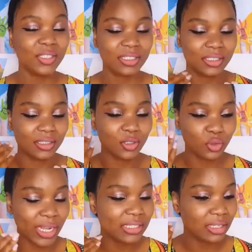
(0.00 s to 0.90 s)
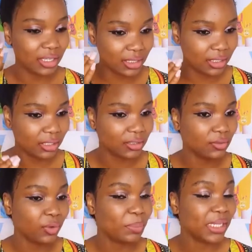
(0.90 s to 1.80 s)
Just try to
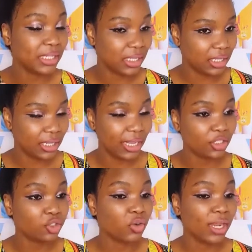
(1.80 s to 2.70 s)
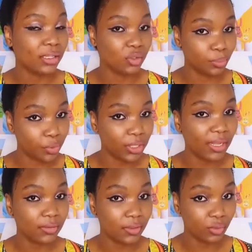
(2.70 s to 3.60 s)
listen repeatedly and try to
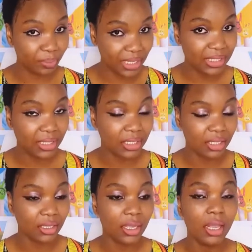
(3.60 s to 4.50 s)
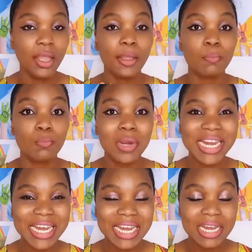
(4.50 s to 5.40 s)
pronounce repeatedly.
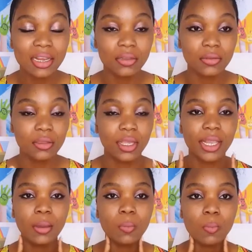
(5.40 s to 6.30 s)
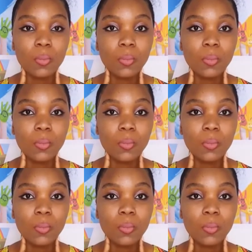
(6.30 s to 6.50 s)
We. Okay.